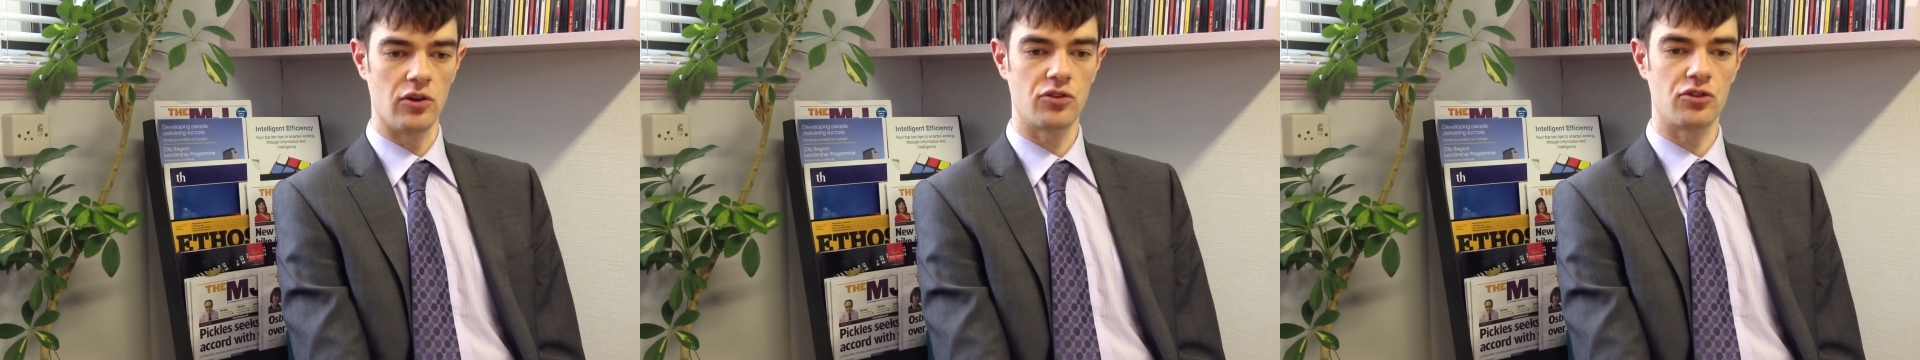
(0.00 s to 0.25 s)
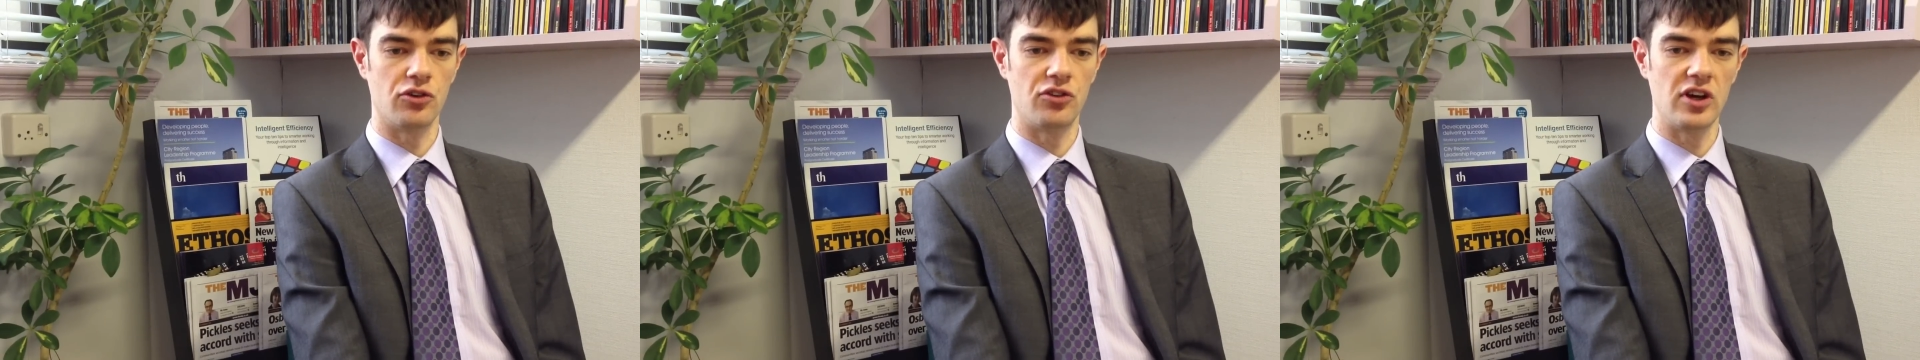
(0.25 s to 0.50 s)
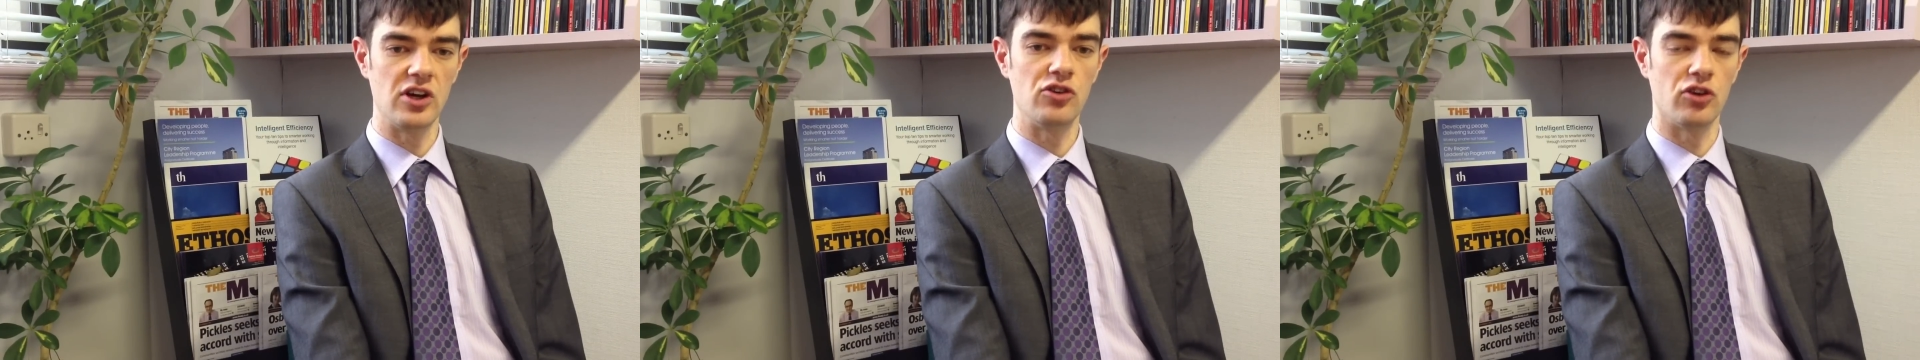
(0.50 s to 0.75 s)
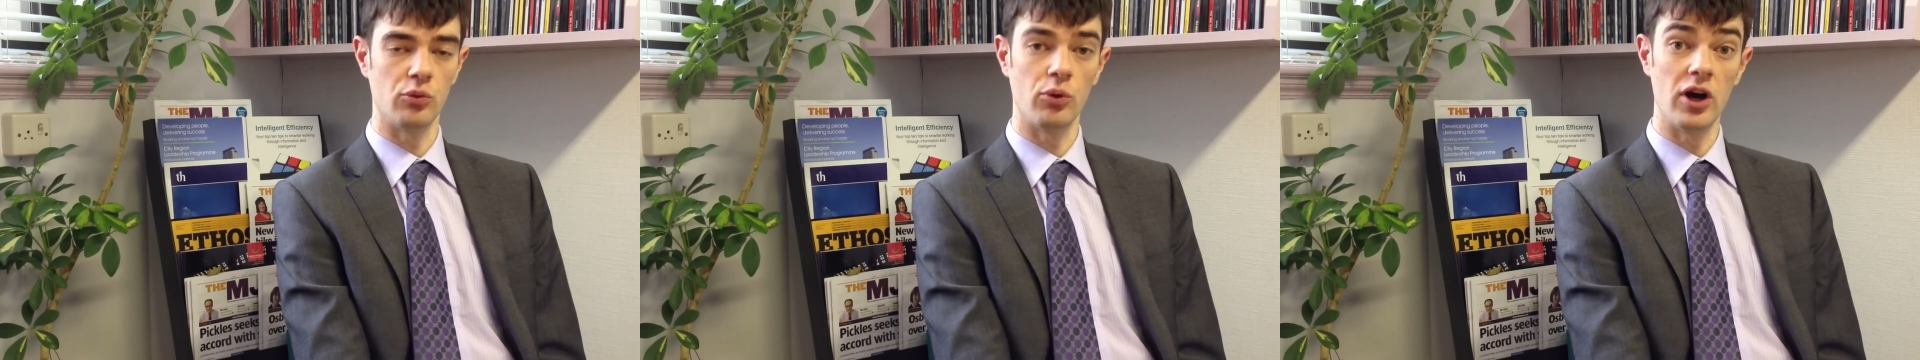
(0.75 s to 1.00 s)

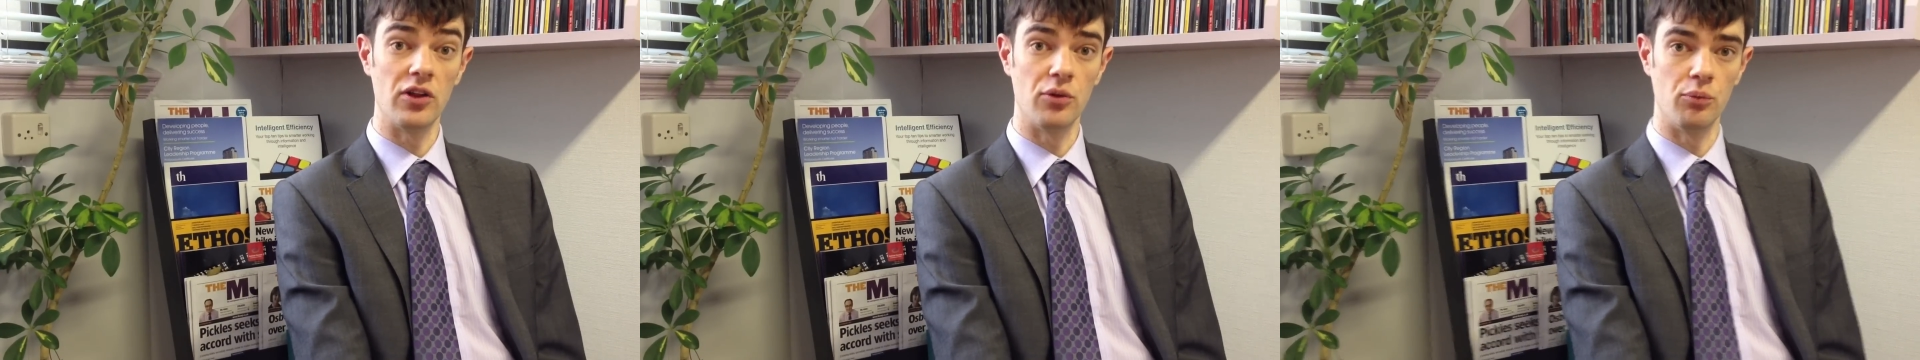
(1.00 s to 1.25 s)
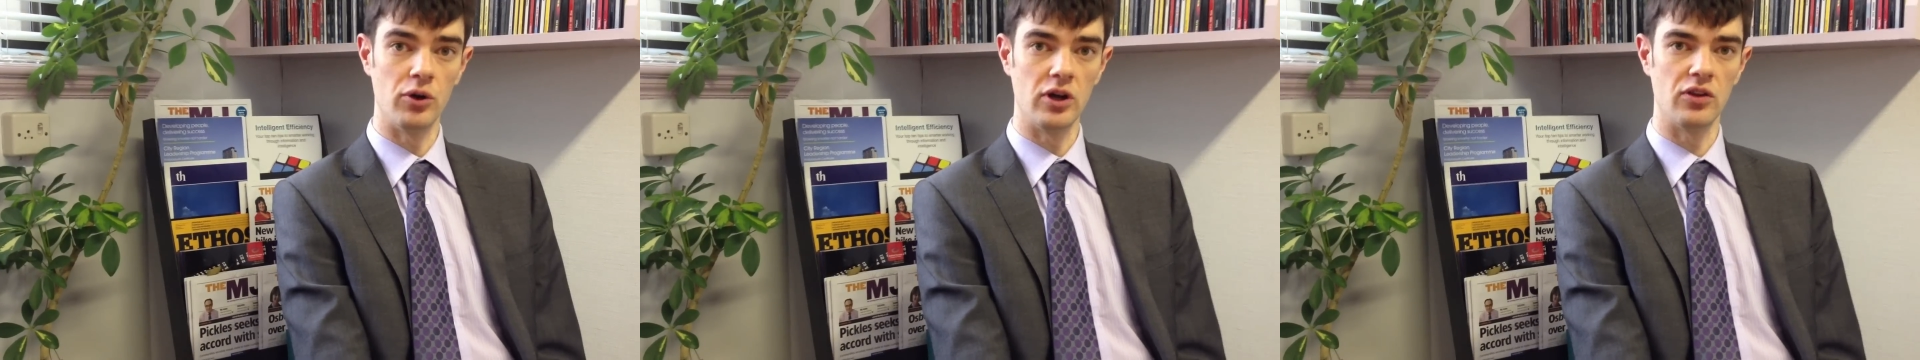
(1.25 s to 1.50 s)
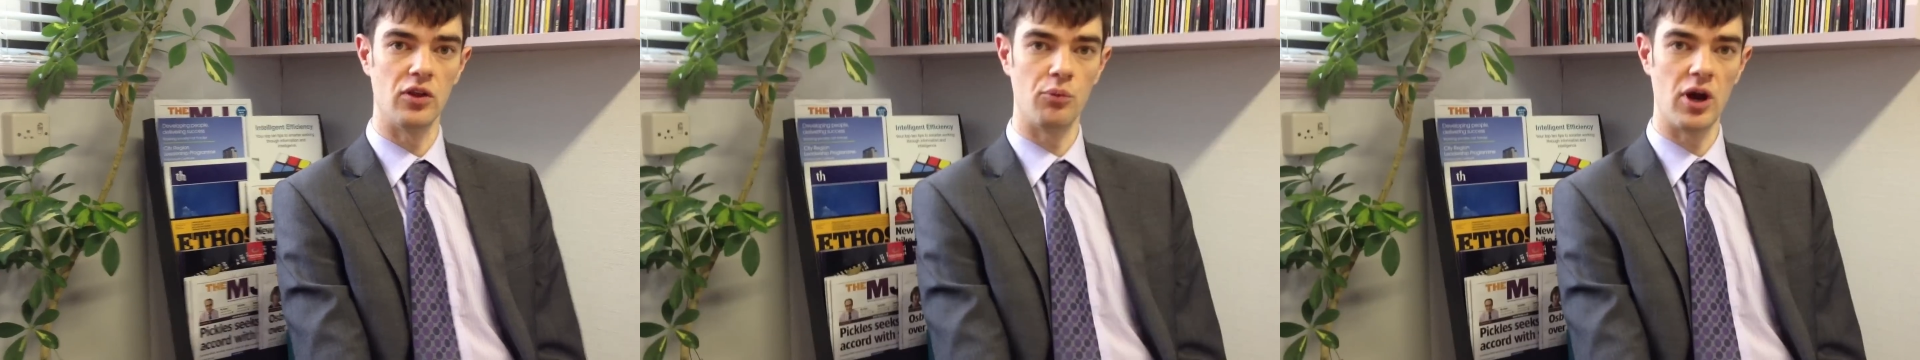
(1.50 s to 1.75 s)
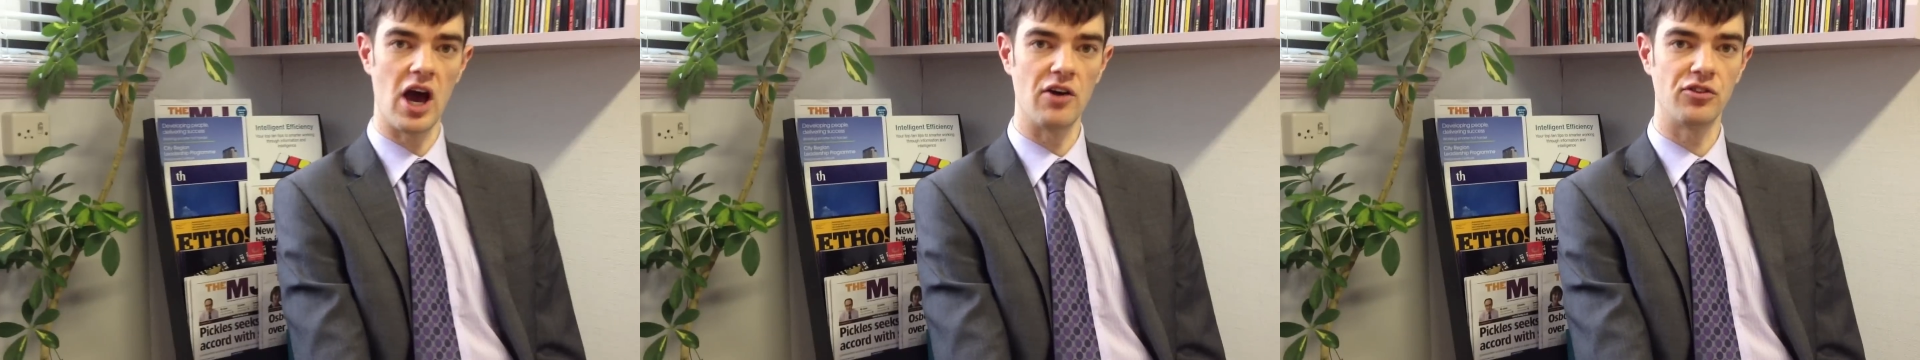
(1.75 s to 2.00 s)
strategic way than
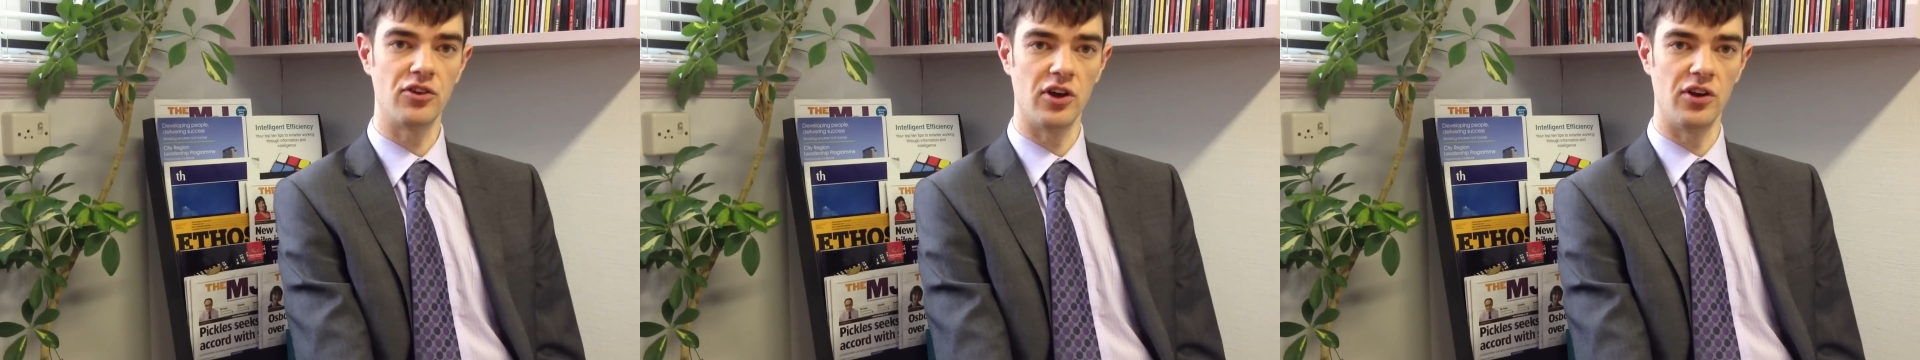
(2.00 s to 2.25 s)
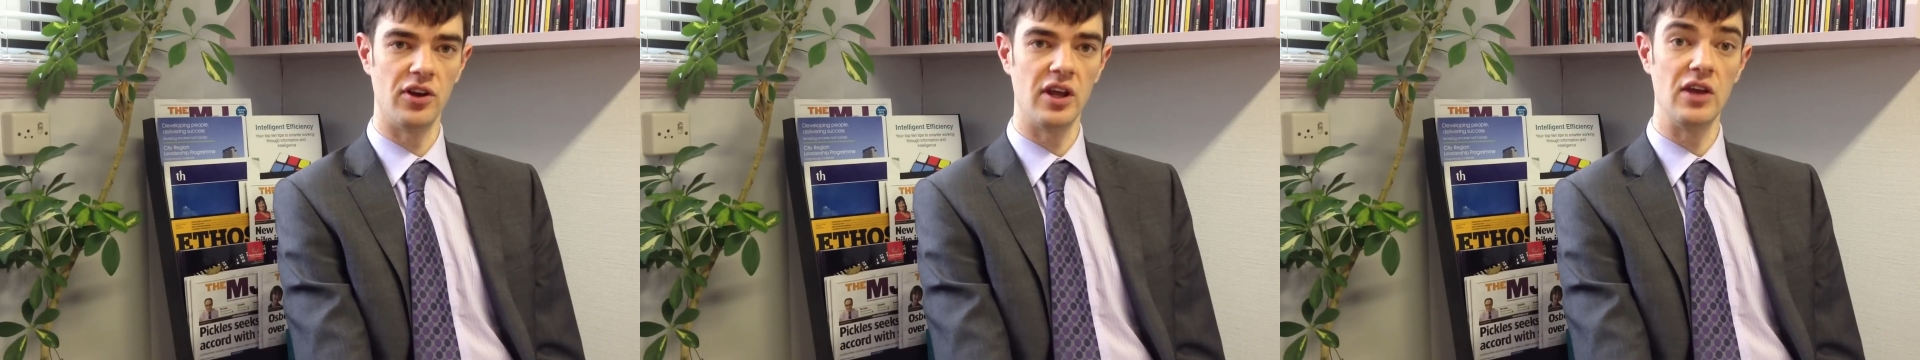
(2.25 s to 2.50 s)
we have done